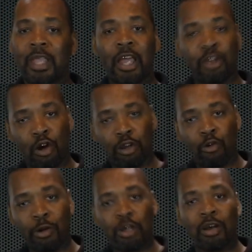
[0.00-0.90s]
And the
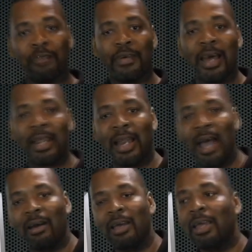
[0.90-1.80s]
only way you're going to find that
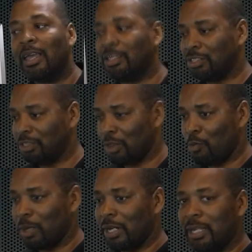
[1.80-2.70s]
out is
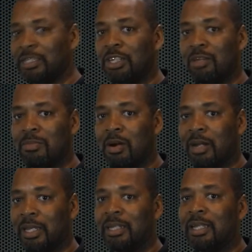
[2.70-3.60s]
know what it is that you're
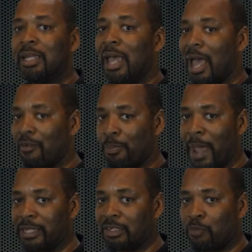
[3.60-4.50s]
marketing, have a
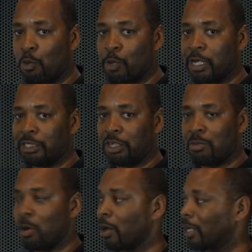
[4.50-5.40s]
passion for what it is that
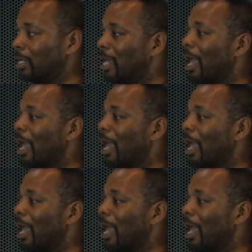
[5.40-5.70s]
you're marketing,